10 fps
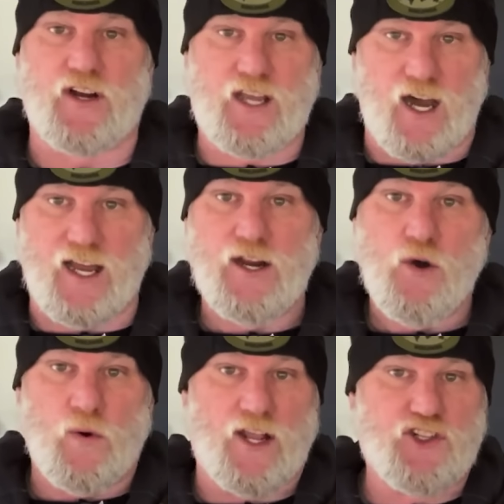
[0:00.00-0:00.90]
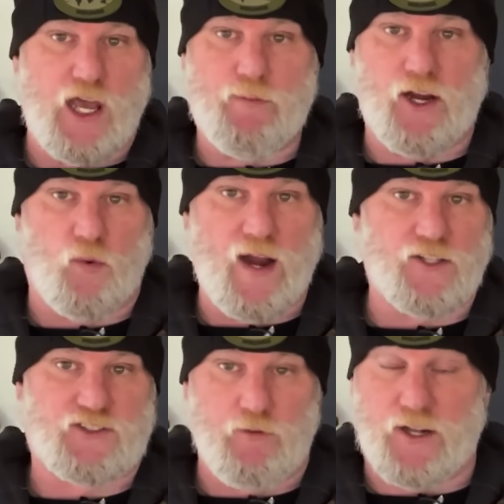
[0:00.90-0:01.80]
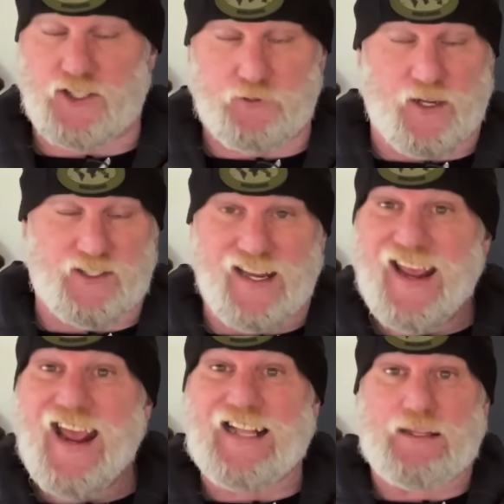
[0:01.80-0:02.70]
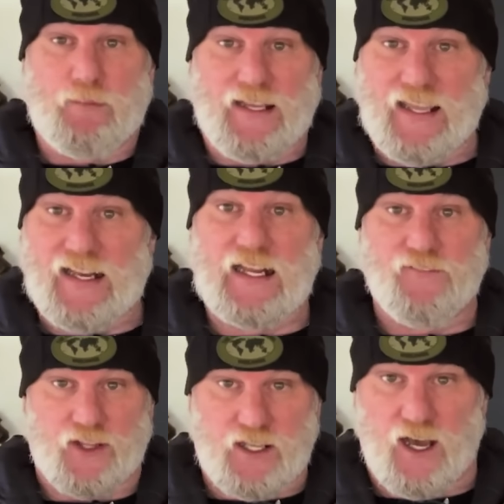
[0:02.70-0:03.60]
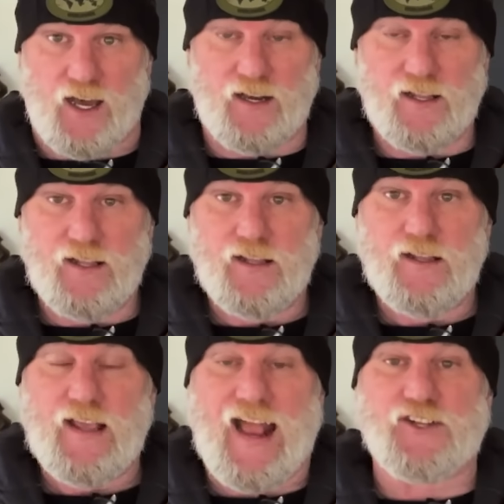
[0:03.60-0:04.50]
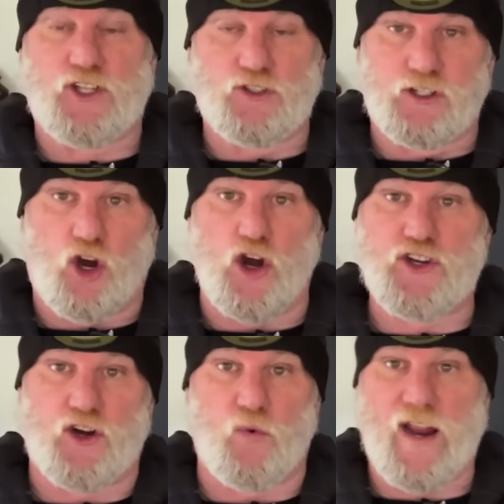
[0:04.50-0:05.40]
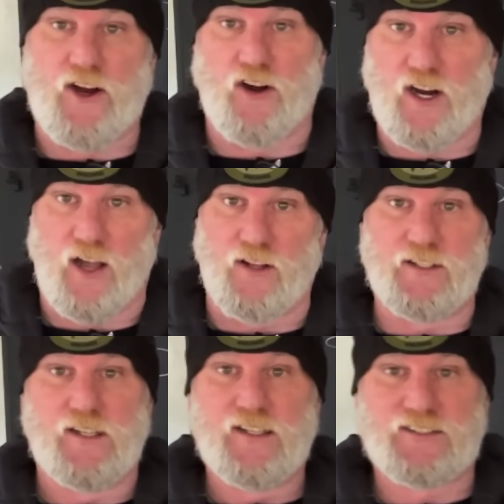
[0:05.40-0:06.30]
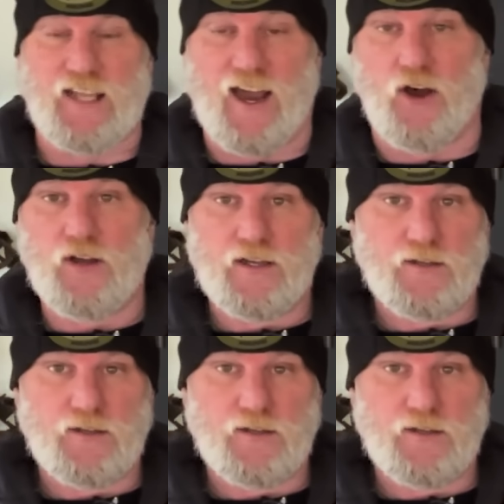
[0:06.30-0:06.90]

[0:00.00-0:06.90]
cut without jumping around so much, especially at the beginning of the cut, as those larger raker and gullet style